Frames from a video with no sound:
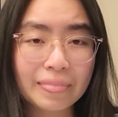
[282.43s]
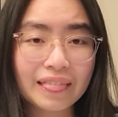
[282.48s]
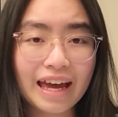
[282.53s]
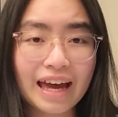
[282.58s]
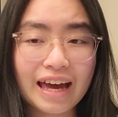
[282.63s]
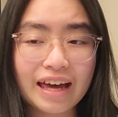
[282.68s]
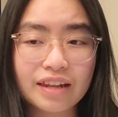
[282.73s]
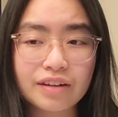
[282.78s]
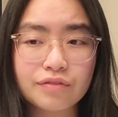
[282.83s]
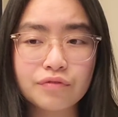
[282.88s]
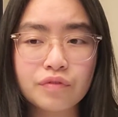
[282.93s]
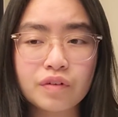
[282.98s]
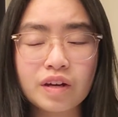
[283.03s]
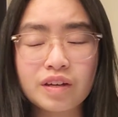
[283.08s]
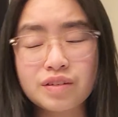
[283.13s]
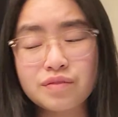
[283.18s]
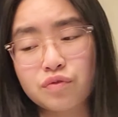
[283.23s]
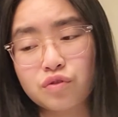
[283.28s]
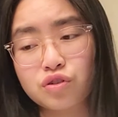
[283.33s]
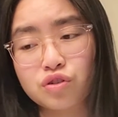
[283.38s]
And
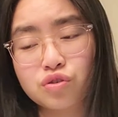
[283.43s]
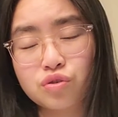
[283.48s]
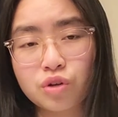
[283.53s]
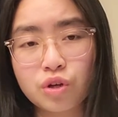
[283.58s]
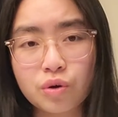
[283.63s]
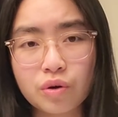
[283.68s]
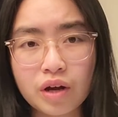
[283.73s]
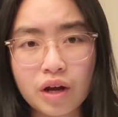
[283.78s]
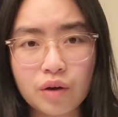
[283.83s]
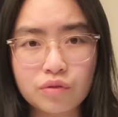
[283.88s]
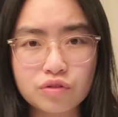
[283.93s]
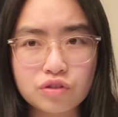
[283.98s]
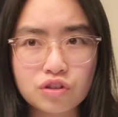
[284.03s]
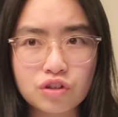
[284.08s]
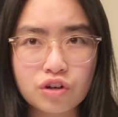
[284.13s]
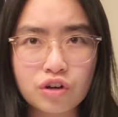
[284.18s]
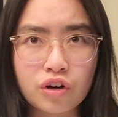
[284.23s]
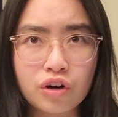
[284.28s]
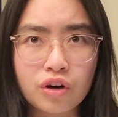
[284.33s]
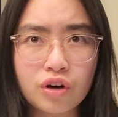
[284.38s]
as for studio
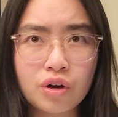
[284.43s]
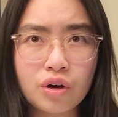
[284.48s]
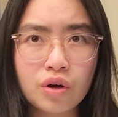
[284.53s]
culture,